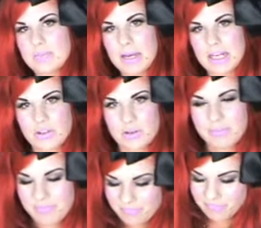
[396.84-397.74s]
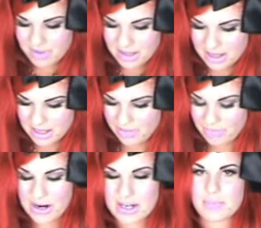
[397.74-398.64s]
spectrum as
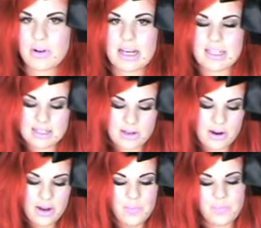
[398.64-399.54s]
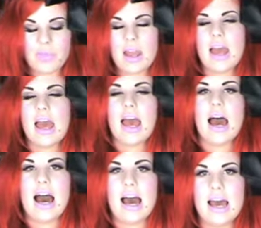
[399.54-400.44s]
far as prices go.
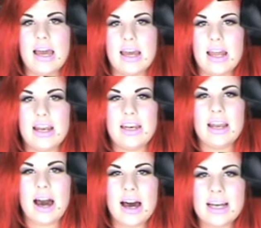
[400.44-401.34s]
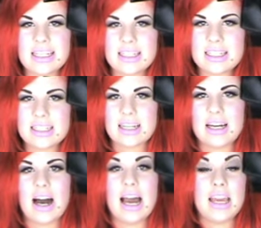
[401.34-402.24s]
NARS,
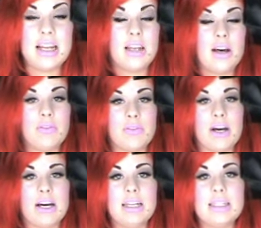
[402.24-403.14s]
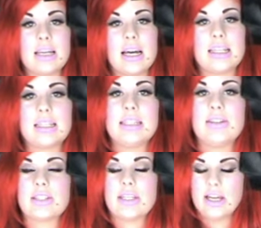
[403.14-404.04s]
I love NARS. I
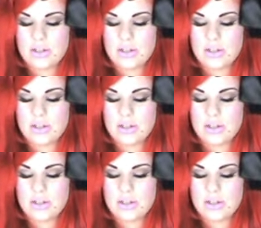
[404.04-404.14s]
seriously